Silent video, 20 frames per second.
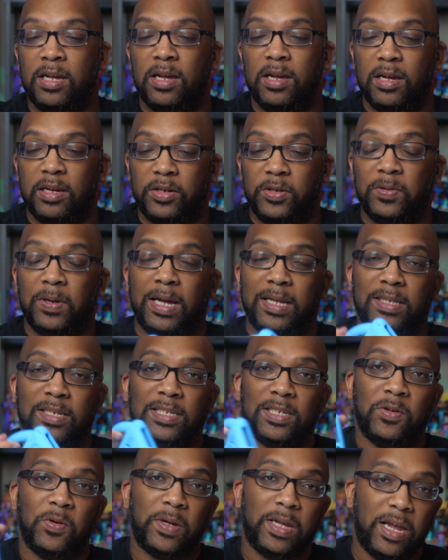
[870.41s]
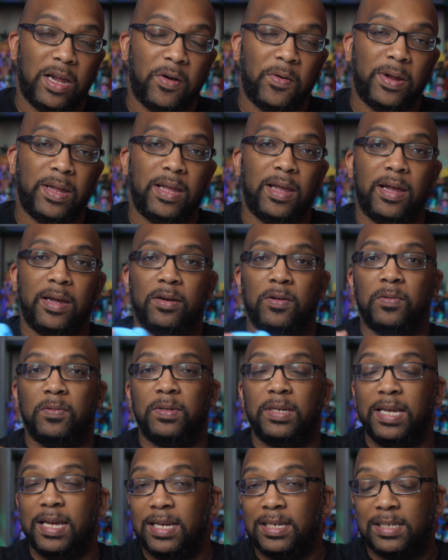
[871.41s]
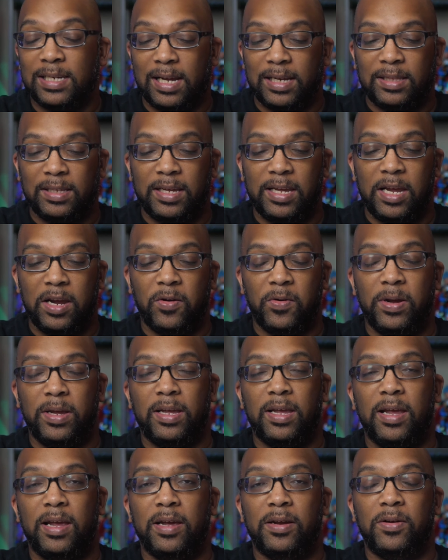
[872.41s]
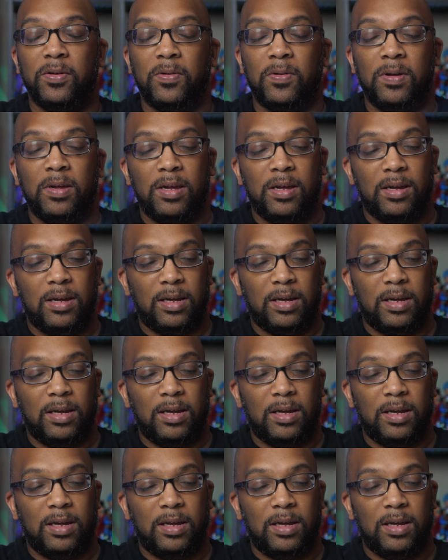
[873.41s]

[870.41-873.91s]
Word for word: I do like this little carrying handle. Kids like the carrying handle.